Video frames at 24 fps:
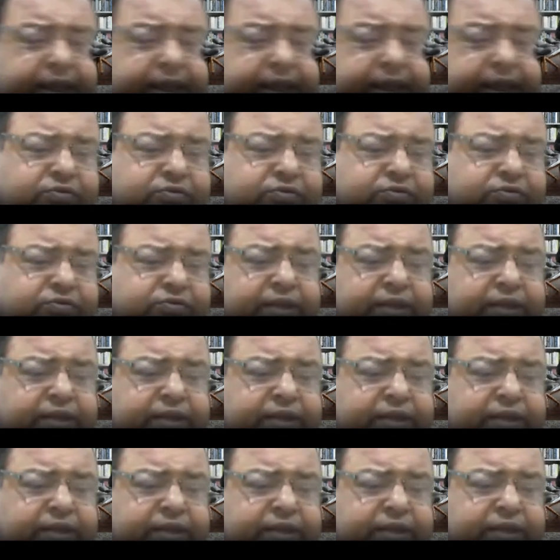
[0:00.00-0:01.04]
usually
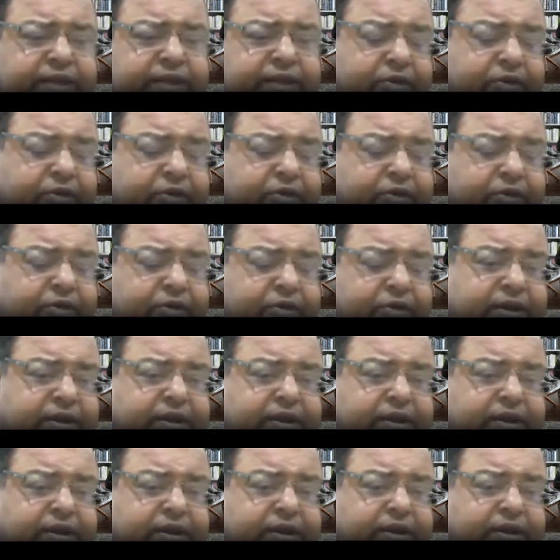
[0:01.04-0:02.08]
make it possible
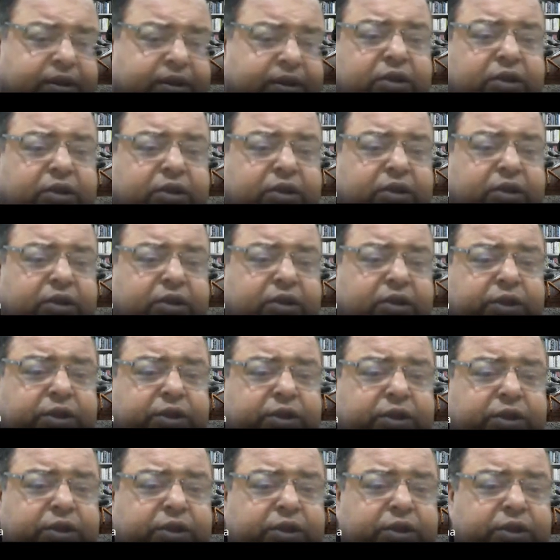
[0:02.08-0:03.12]
to
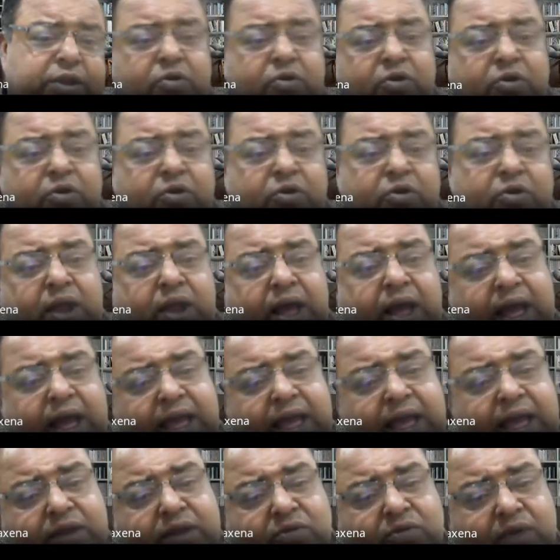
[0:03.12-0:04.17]
produce more or
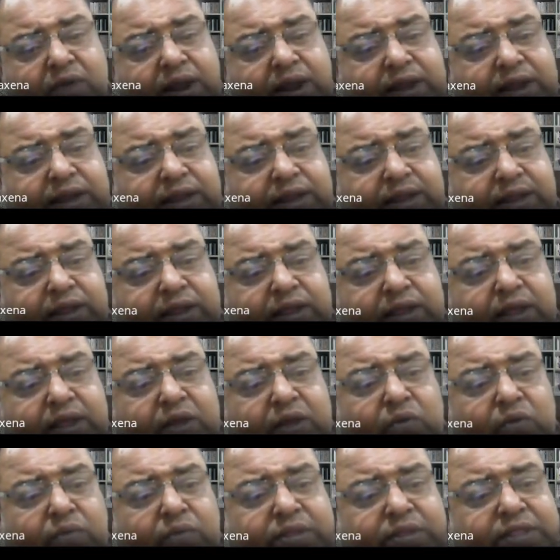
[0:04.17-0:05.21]
higher quality
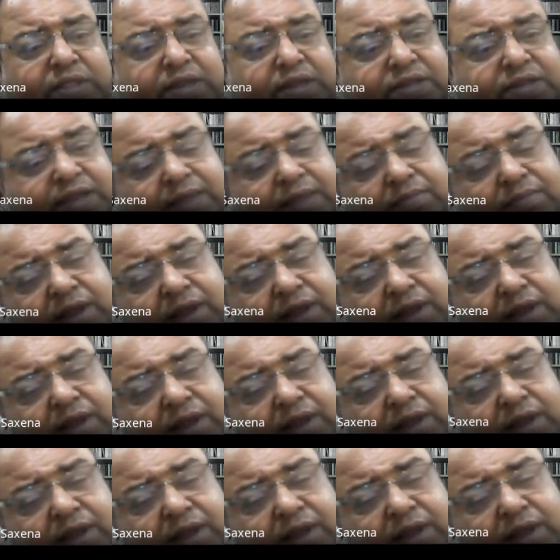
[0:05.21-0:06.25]
with the same level
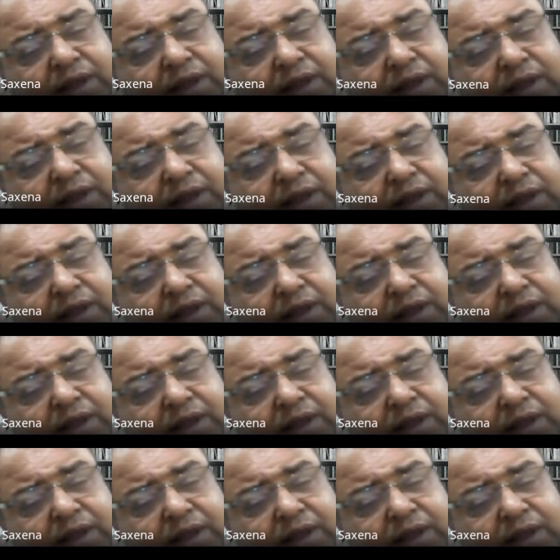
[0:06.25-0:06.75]
of input,